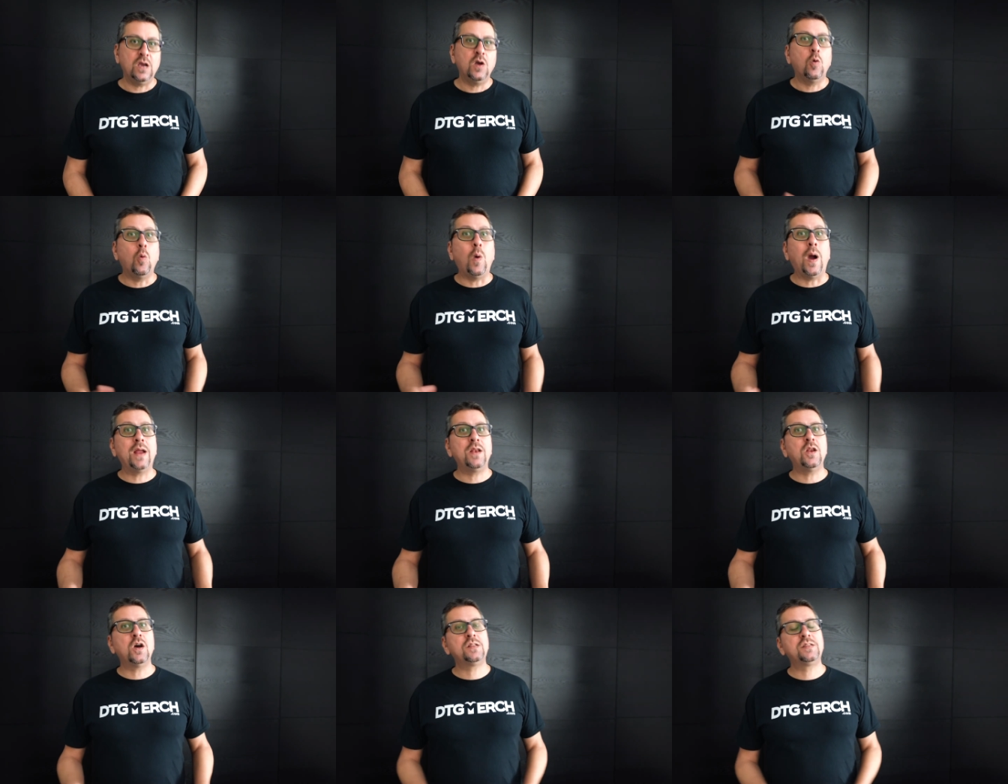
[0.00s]

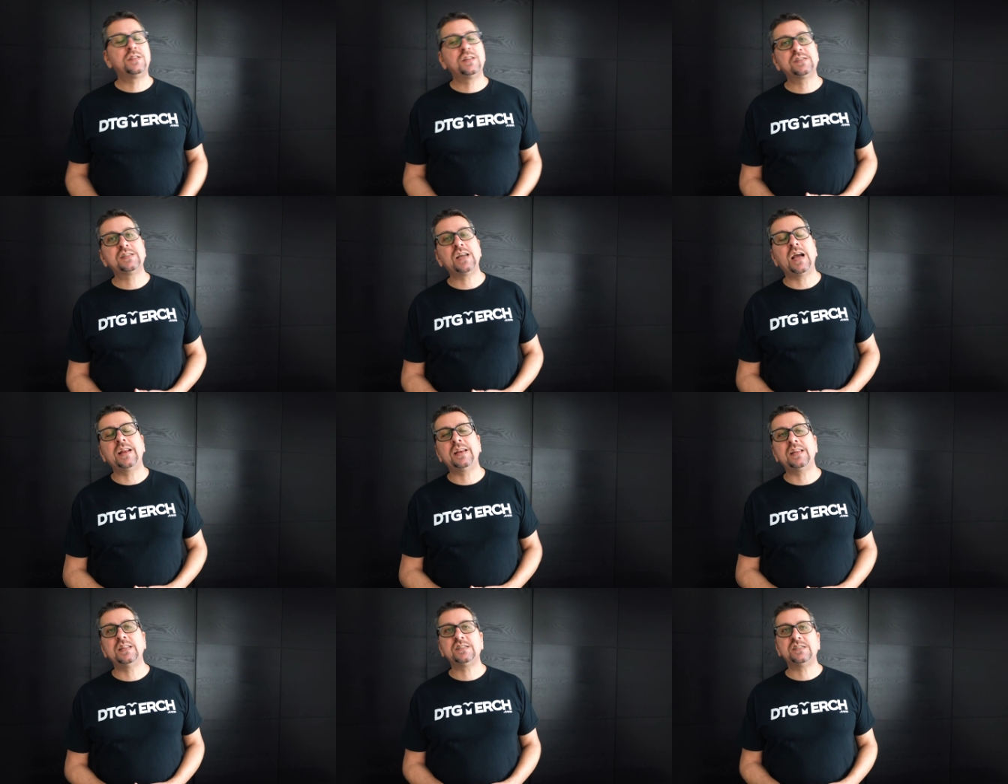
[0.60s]
Why not
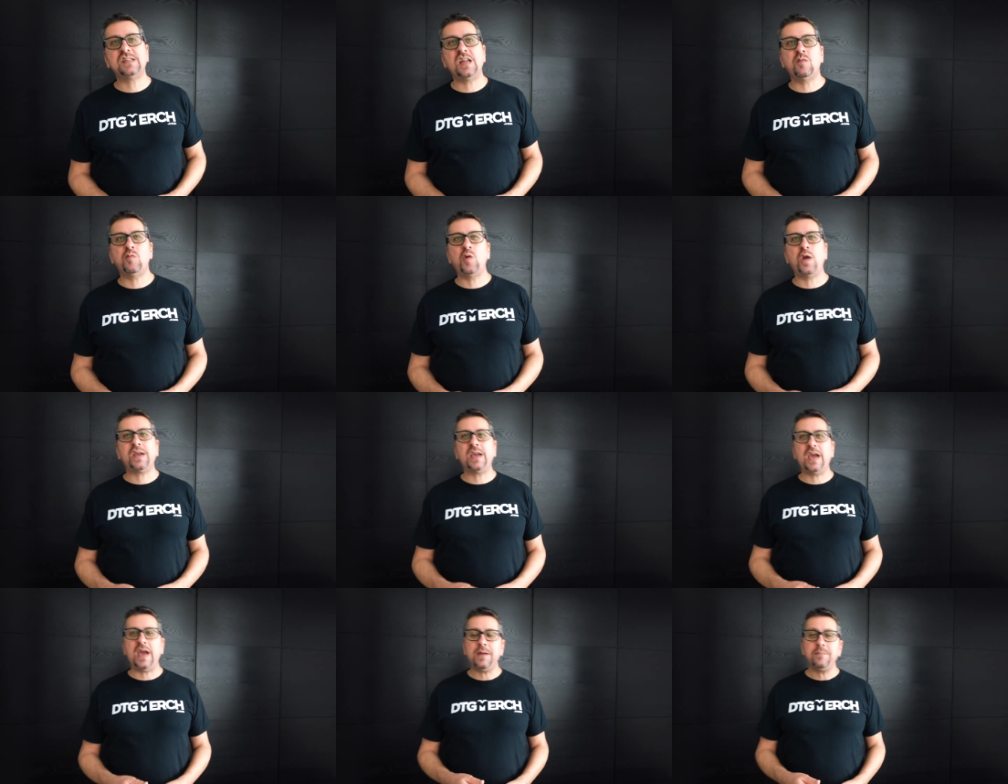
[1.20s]
design in C M Y
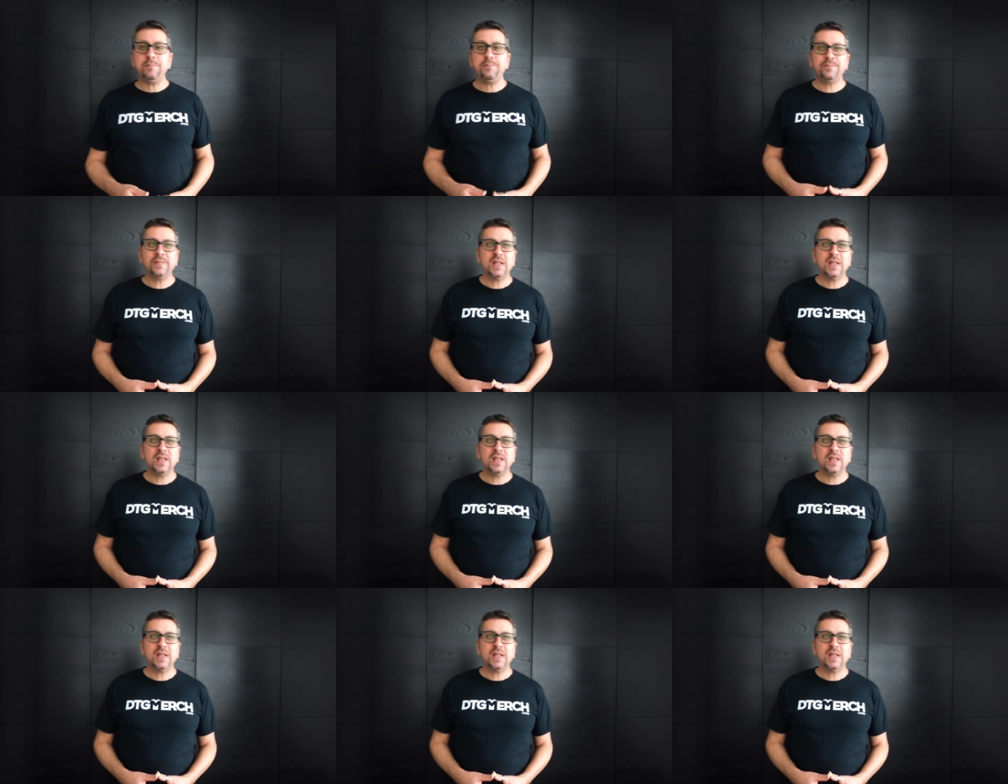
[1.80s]
K?